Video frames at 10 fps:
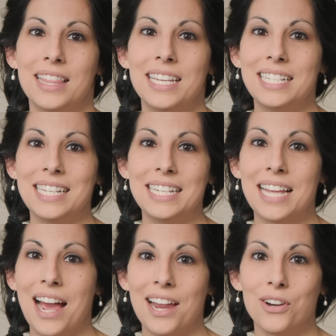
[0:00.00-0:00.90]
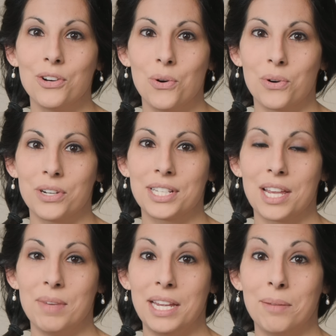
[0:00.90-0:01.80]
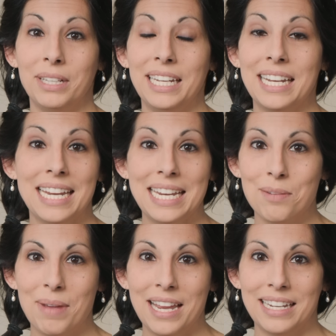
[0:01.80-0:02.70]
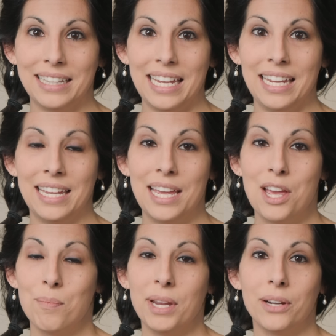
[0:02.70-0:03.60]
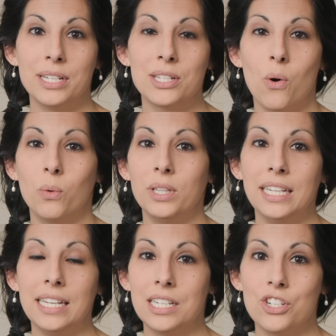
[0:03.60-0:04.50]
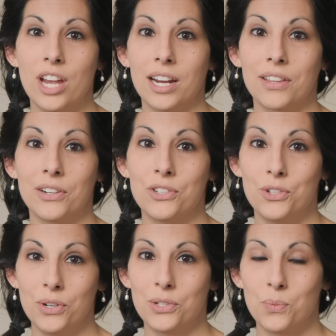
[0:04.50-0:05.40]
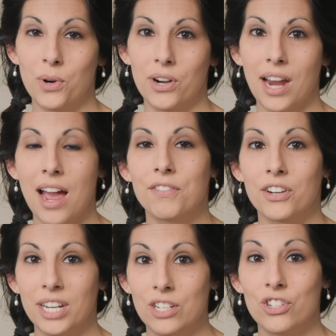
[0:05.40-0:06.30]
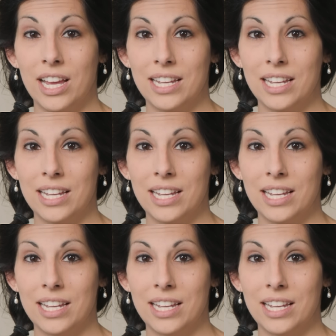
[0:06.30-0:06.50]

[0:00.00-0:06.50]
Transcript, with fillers: This entire course can be completed independently. Parents only need to check their students' work after each